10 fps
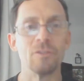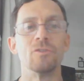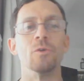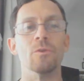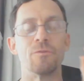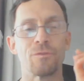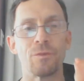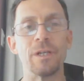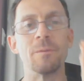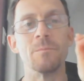to the
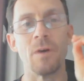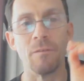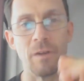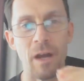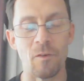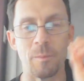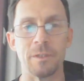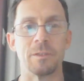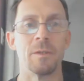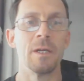freedom of government.
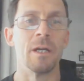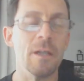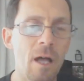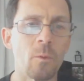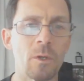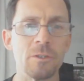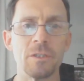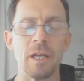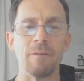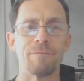In other
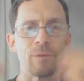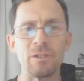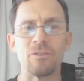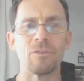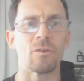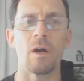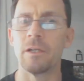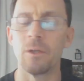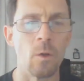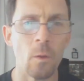words, a free
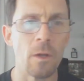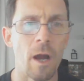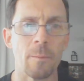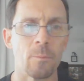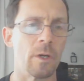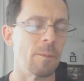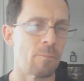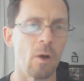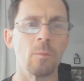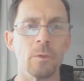society can only operate
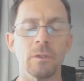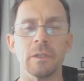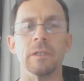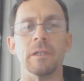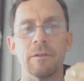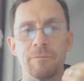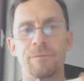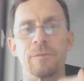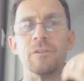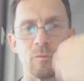appropriately if
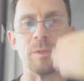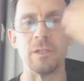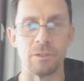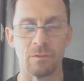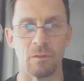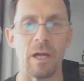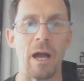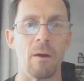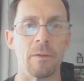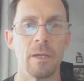free speech is
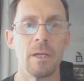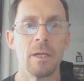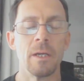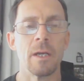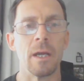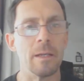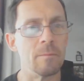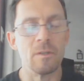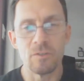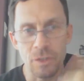allowed.
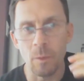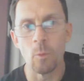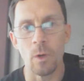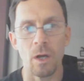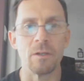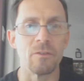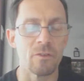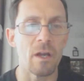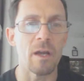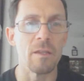And this gentleman went on to
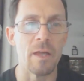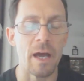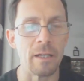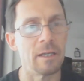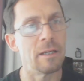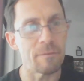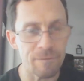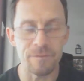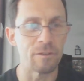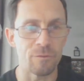say that
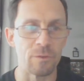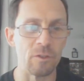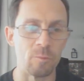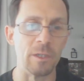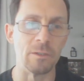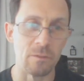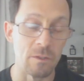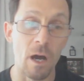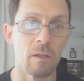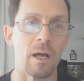if this free speech is
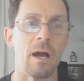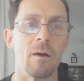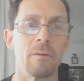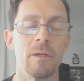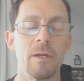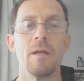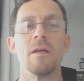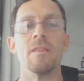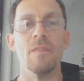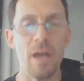not allowed,
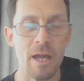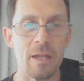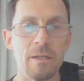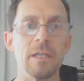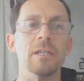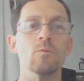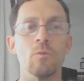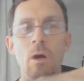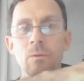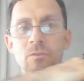then it
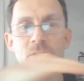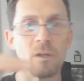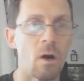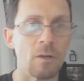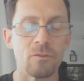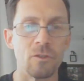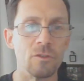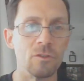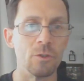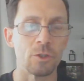erodes the
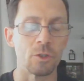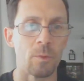constitutional